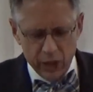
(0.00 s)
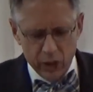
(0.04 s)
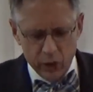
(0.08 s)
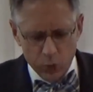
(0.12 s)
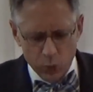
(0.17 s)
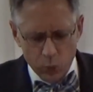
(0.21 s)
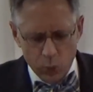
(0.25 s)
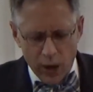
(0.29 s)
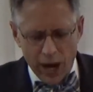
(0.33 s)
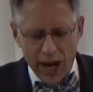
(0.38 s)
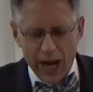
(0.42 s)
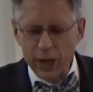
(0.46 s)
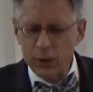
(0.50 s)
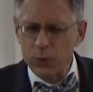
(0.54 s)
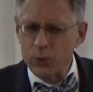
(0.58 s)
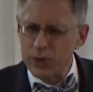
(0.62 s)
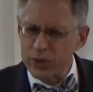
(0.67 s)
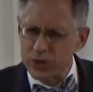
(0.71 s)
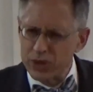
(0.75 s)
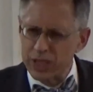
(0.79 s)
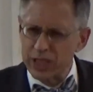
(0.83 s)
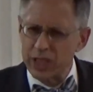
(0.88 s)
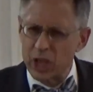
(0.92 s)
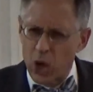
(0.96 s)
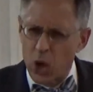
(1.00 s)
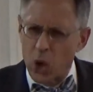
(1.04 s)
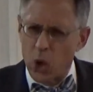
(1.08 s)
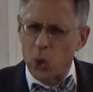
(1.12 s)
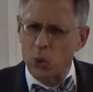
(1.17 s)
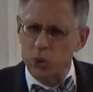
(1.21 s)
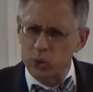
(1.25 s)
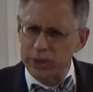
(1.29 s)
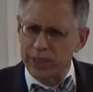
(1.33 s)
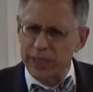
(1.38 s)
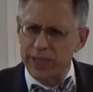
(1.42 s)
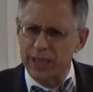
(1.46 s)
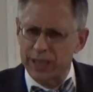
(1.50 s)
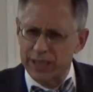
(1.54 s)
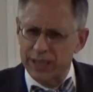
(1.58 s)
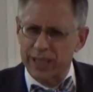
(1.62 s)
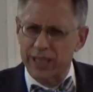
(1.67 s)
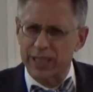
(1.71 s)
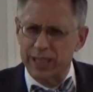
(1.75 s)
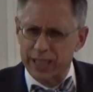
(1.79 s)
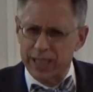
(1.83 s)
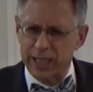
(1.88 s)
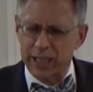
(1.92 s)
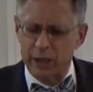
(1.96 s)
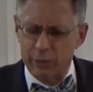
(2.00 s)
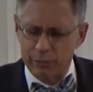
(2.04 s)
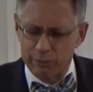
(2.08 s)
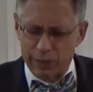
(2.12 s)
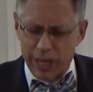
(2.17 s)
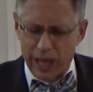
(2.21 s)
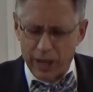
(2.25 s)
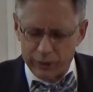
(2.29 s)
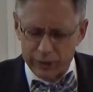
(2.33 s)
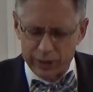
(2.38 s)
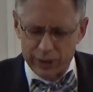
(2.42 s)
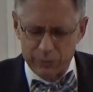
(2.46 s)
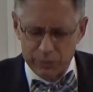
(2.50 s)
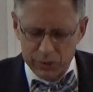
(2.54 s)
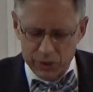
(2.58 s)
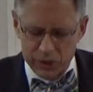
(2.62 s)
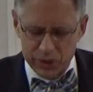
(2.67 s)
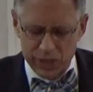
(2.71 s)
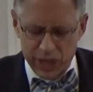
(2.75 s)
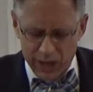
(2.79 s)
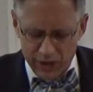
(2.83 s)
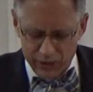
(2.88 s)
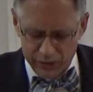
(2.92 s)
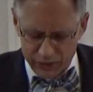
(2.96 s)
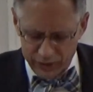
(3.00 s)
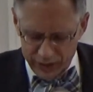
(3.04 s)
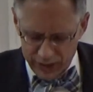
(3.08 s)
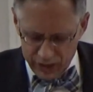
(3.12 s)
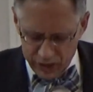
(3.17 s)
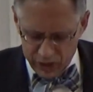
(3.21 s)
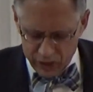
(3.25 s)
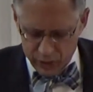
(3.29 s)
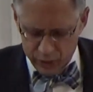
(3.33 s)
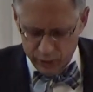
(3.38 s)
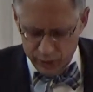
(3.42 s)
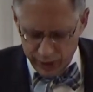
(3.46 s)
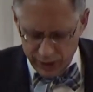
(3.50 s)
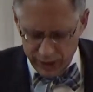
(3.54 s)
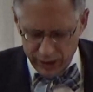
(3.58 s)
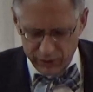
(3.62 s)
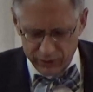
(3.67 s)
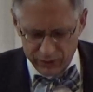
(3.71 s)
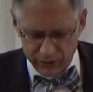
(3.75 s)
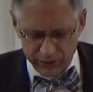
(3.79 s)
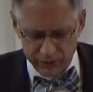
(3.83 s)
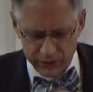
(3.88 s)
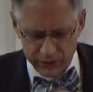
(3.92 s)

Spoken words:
Why was he only thinking about himself and his grief?